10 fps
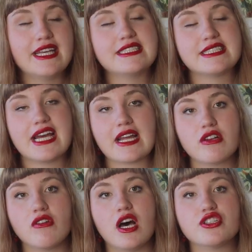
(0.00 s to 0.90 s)
This
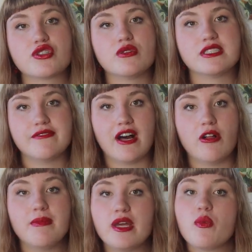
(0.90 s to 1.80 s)
technological
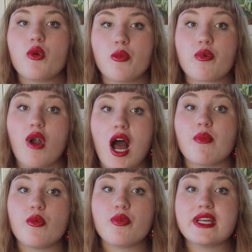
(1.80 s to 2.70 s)
development will
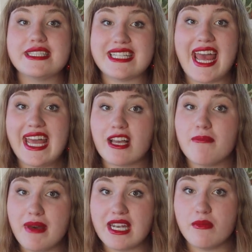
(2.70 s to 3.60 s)
probably
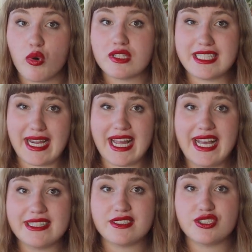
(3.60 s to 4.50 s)
take many more
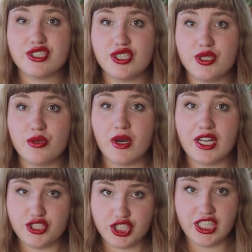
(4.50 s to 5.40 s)
decades to
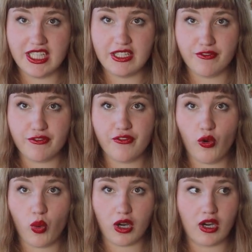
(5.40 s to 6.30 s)
achieve
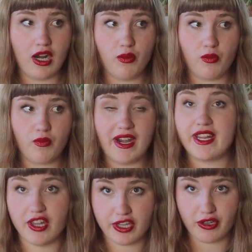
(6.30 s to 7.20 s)
for a
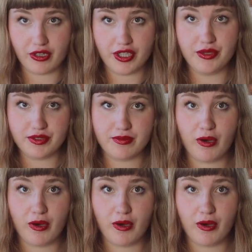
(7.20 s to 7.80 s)
regular use